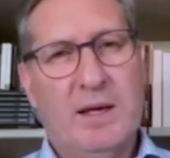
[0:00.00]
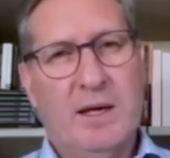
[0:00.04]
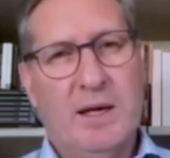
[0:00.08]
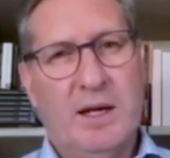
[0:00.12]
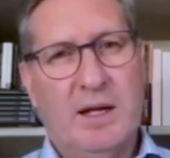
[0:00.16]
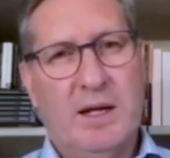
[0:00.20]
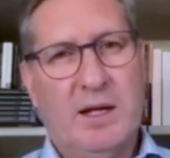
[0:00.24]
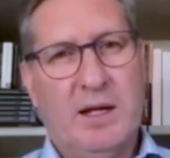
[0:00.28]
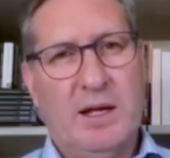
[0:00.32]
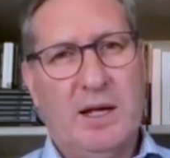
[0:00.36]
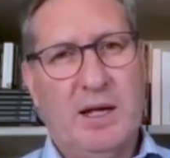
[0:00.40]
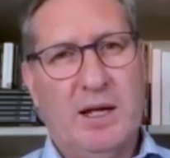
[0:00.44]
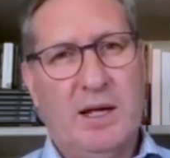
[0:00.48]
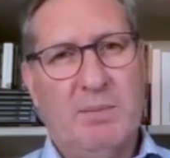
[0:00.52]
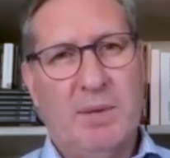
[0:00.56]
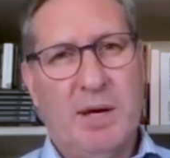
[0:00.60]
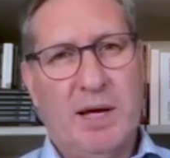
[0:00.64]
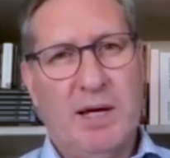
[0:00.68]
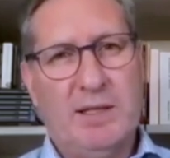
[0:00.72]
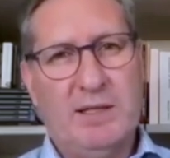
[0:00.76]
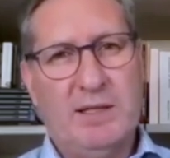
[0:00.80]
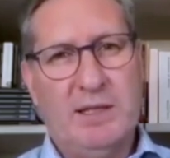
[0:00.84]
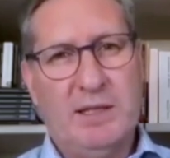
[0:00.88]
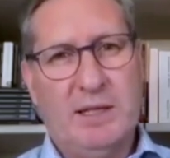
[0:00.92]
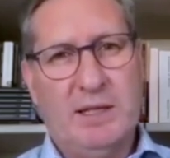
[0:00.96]
And there,
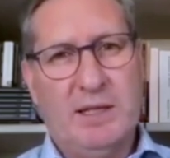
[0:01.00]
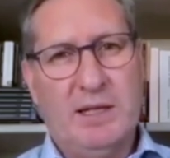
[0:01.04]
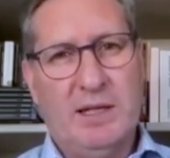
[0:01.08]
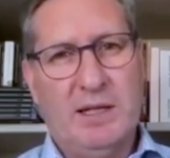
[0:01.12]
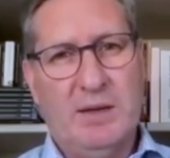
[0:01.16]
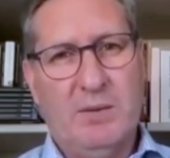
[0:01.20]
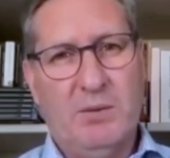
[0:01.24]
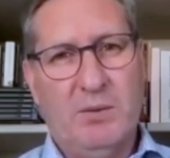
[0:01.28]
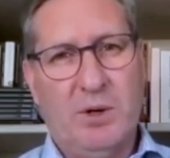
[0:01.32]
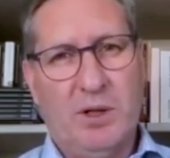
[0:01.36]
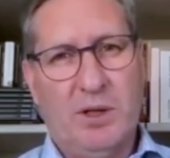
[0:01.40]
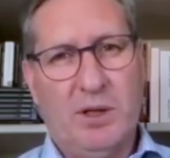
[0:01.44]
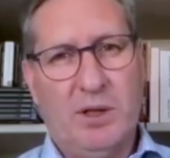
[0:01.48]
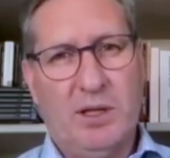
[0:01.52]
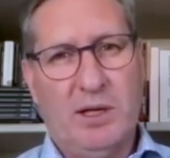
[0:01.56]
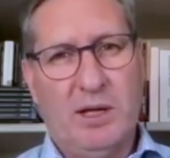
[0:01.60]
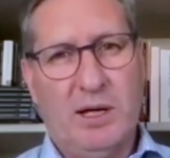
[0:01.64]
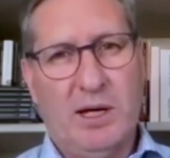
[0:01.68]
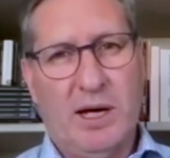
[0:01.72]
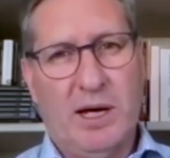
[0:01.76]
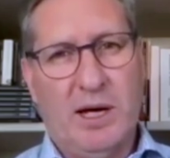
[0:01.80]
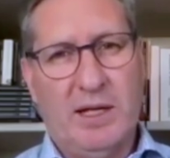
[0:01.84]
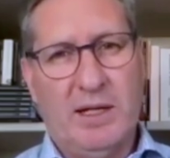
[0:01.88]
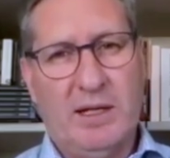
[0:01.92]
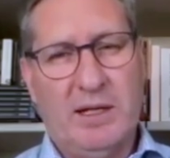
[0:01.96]
basically, what
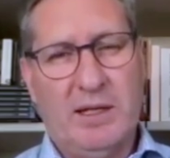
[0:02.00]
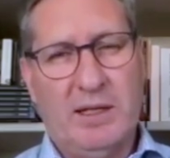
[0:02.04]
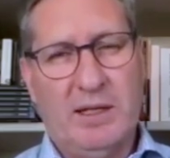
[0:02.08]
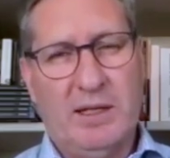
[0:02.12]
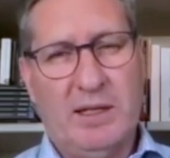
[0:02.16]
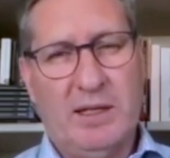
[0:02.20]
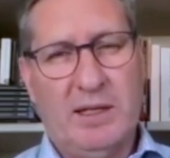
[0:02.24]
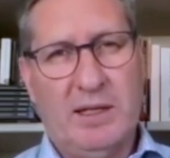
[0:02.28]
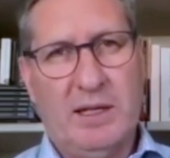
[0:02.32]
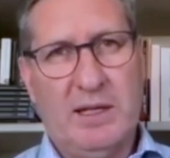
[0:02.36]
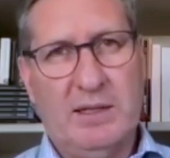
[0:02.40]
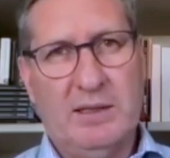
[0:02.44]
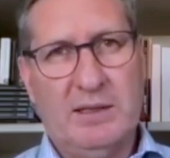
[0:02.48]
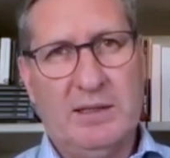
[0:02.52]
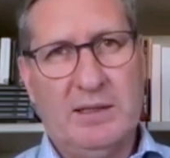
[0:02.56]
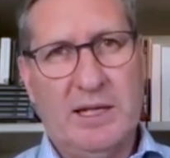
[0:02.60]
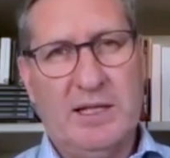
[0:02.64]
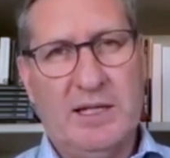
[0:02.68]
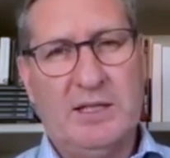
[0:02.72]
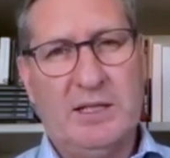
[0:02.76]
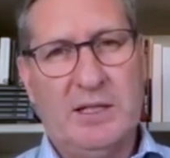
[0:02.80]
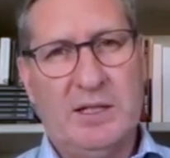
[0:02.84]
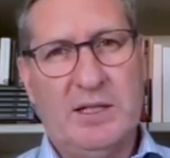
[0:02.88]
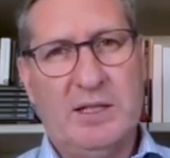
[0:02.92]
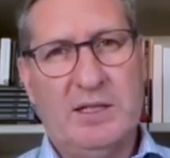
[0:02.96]
our
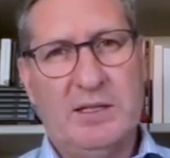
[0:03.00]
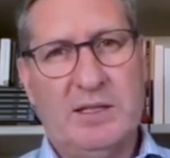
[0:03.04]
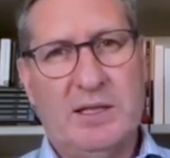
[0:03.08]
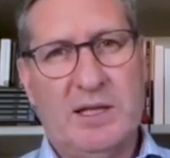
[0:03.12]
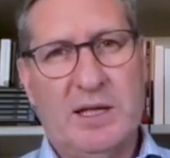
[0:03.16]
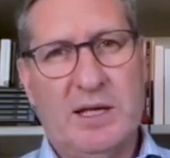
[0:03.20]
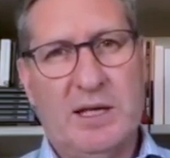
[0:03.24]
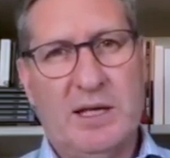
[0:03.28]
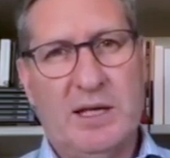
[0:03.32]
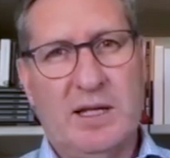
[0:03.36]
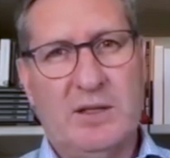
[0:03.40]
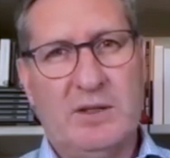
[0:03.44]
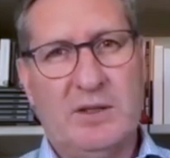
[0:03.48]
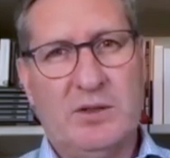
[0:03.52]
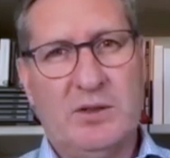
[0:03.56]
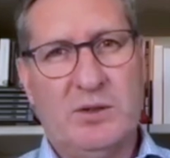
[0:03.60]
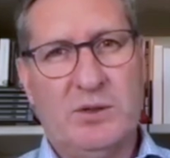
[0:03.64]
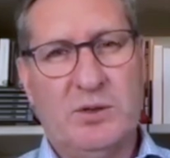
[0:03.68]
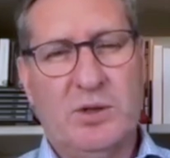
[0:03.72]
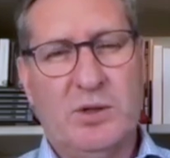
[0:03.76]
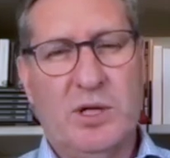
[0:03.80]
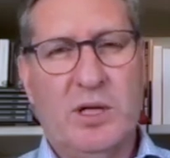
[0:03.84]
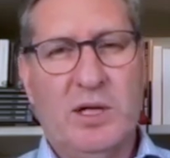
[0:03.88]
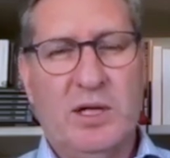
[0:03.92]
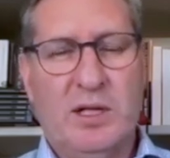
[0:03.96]
intention is there is
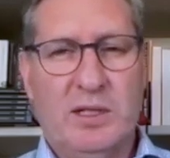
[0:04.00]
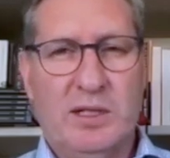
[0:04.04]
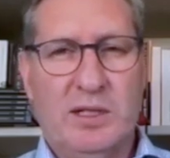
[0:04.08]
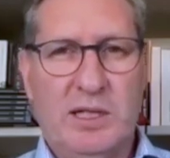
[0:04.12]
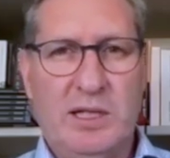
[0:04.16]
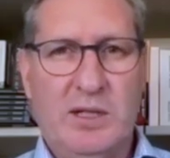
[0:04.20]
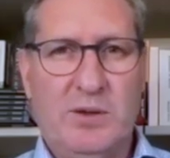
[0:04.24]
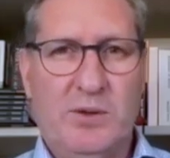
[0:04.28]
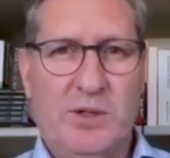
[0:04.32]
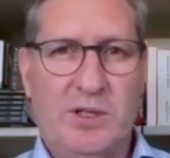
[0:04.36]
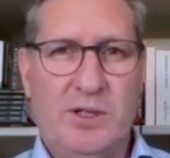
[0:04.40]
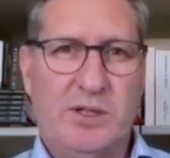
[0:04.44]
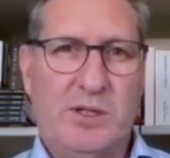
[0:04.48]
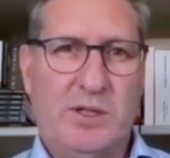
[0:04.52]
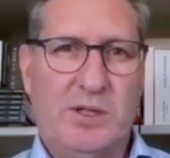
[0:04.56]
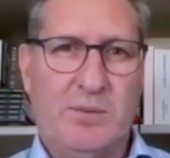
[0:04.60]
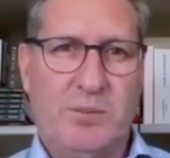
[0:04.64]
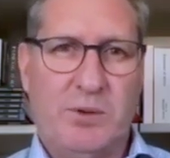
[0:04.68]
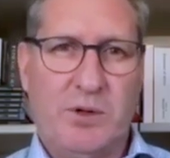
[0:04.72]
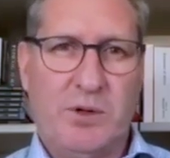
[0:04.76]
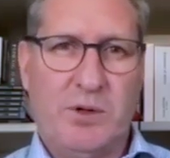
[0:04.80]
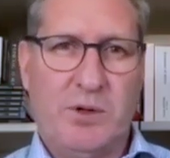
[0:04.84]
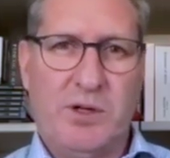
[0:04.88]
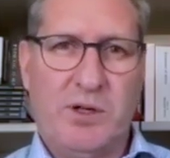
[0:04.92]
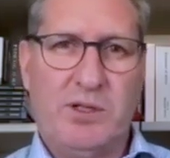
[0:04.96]
to de-risk the
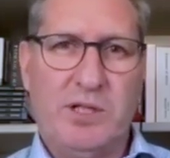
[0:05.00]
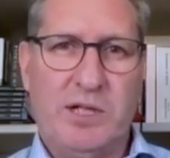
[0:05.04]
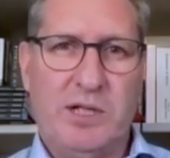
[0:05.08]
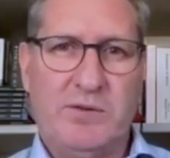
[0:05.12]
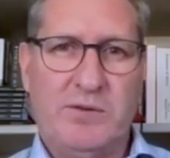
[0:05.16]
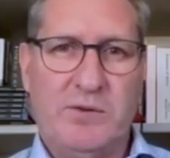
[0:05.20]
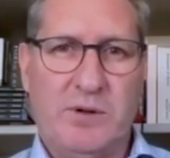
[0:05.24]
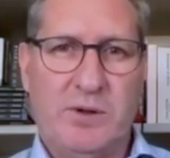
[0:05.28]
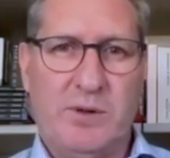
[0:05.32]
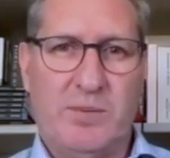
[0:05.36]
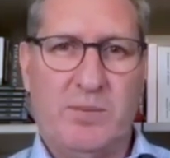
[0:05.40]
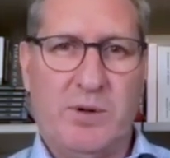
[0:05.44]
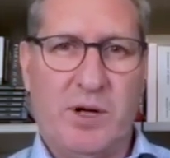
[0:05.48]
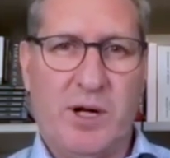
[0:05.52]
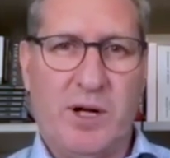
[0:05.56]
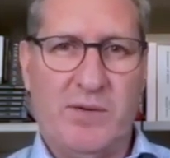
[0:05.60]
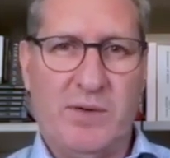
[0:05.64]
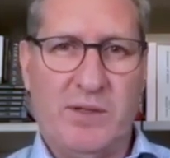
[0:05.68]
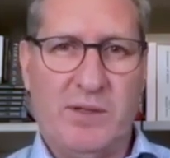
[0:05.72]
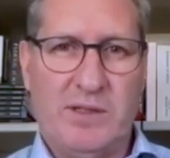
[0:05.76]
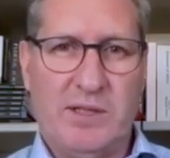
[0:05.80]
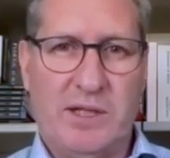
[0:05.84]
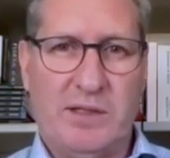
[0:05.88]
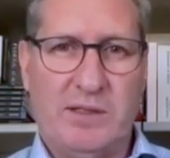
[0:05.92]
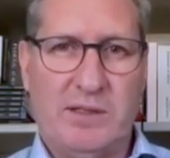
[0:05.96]
projects for the
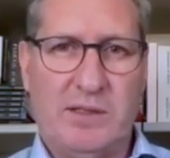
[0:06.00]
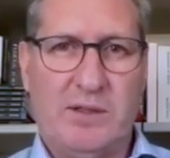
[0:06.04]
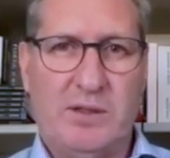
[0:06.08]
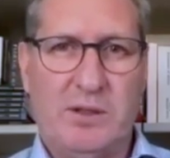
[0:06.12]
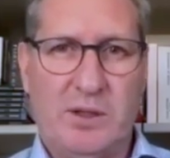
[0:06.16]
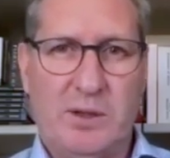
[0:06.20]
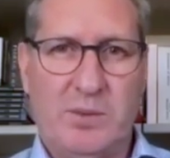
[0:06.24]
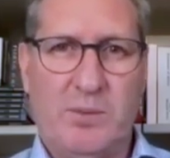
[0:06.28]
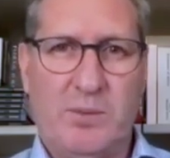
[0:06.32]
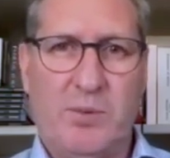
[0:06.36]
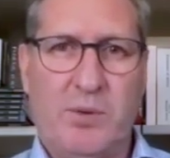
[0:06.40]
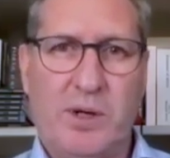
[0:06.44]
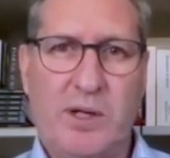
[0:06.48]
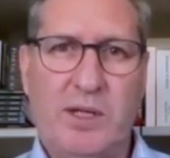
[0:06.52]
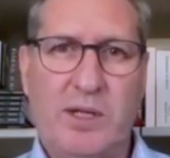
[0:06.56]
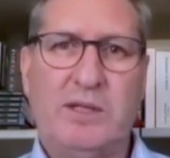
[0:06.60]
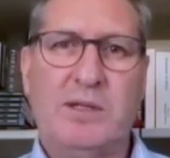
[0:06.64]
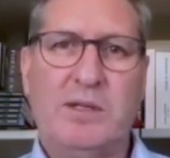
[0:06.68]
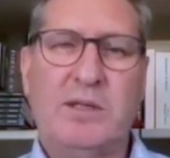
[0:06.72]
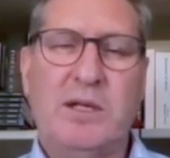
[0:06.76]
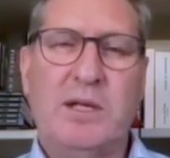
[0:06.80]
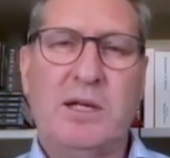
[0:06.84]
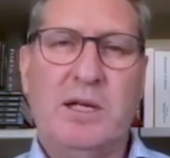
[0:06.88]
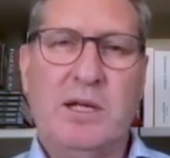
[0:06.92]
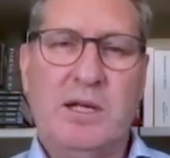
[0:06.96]
private sector to the
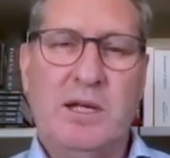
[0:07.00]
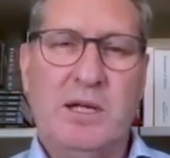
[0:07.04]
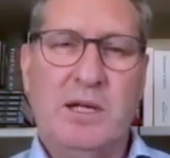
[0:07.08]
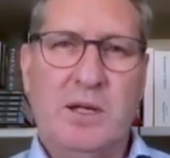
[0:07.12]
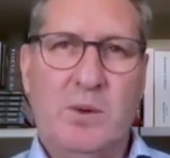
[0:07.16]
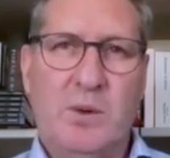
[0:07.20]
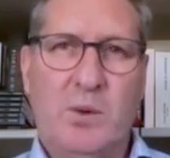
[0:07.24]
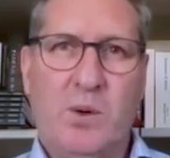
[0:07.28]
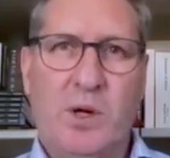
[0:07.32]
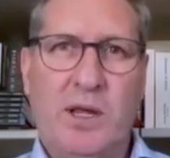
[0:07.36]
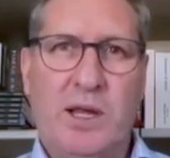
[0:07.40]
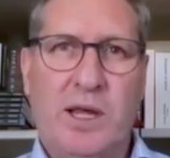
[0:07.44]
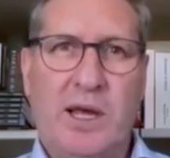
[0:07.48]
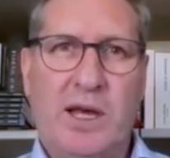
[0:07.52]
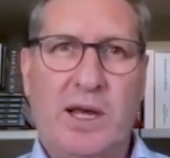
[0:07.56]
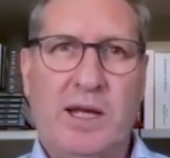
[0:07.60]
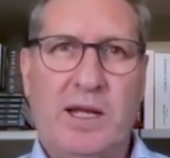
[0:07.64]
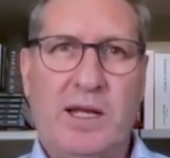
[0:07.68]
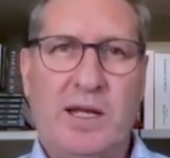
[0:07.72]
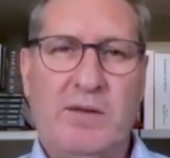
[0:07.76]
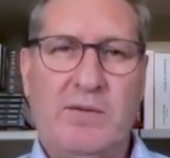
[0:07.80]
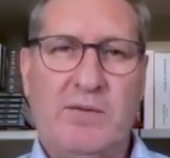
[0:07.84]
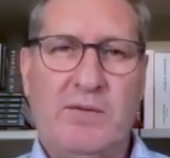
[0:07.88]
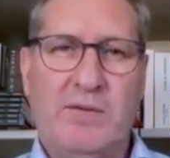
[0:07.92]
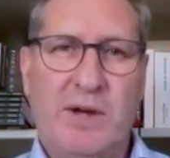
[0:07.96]
point where they
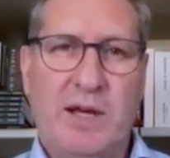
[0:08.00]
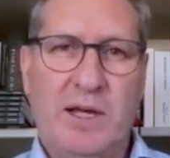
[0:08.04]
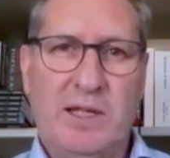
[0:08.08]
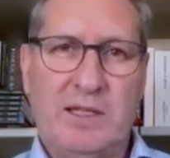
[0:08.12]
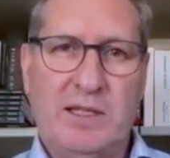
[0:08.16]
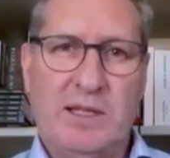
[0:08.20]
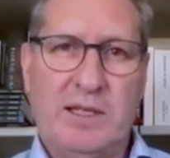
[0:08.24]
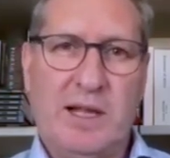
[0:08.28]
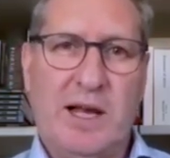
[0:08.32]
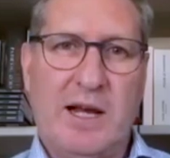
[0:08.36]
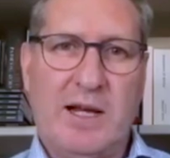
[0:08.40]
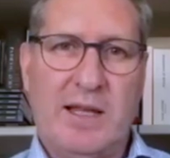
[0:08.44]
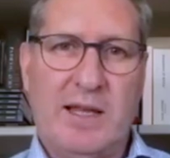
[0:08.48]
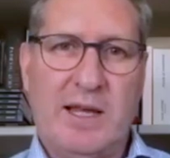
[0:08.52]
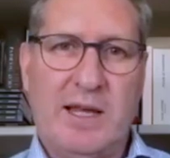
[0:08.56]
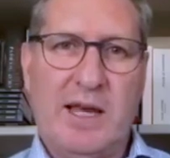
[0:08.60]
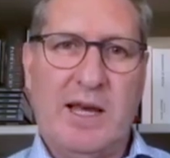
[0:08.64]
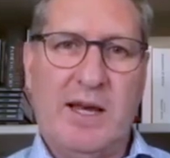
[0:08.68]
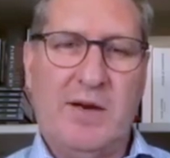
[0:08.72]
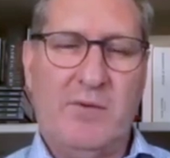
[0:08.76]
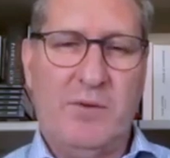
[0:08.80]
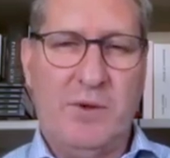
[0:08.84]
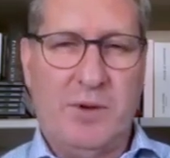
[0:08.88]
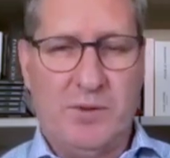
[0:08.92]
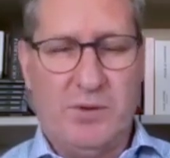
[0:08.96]
can invest, like they
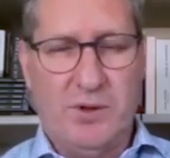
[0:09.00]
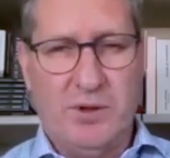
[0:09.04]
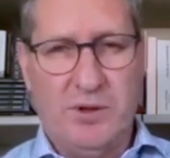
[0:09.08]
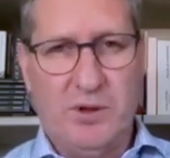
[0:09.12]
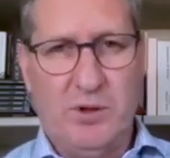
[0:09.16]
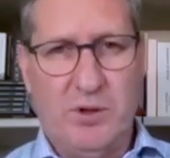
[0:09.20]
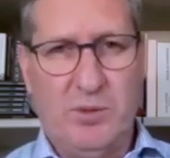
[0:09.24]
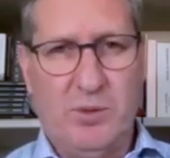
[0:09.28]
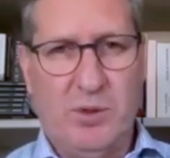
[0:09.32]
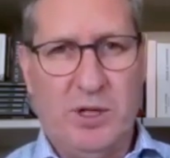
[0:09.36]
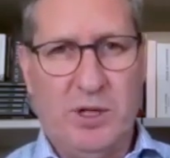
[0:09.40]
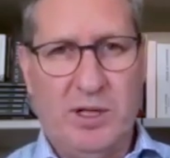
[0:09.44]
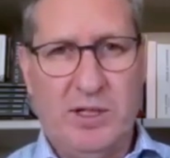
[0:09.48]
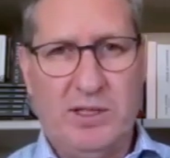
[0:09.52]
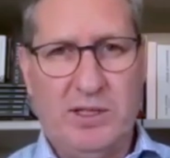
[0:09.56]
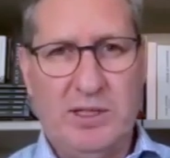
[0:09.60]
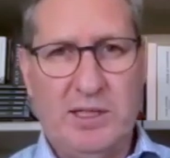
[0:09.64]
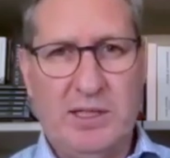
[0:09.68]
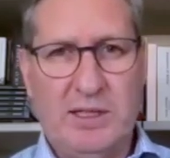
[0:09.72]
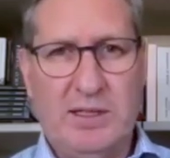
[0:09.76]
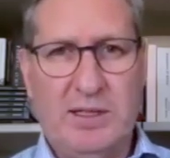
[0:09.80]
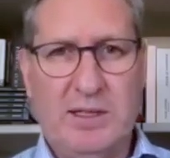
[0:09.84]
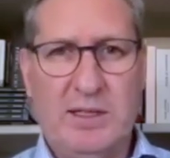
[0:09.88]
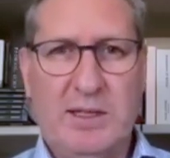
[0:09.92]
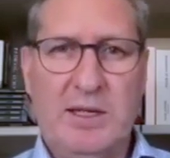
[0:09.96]
have with renewable
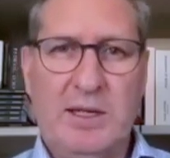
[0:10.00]
energies.